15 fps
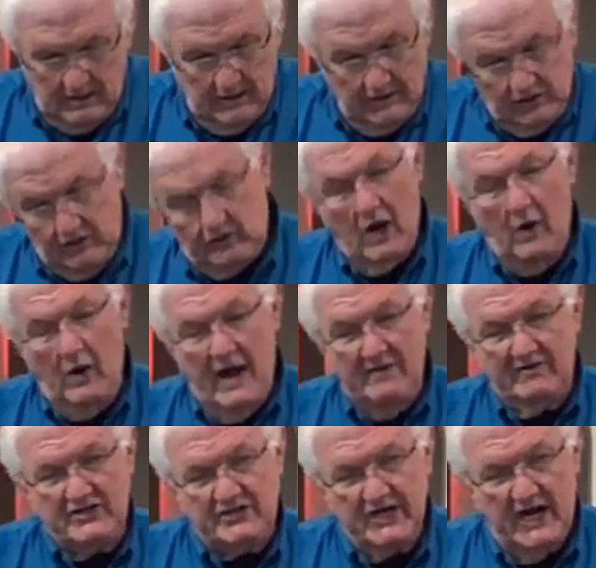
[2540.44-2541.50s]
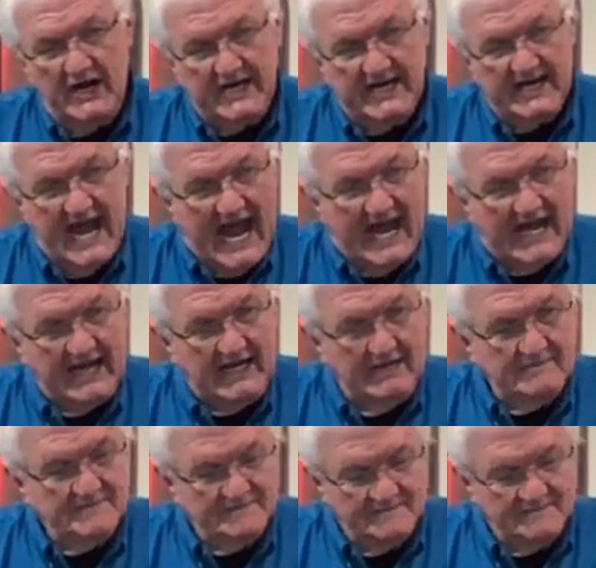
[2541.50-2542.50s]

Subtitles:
You go every Sunday, Daddy?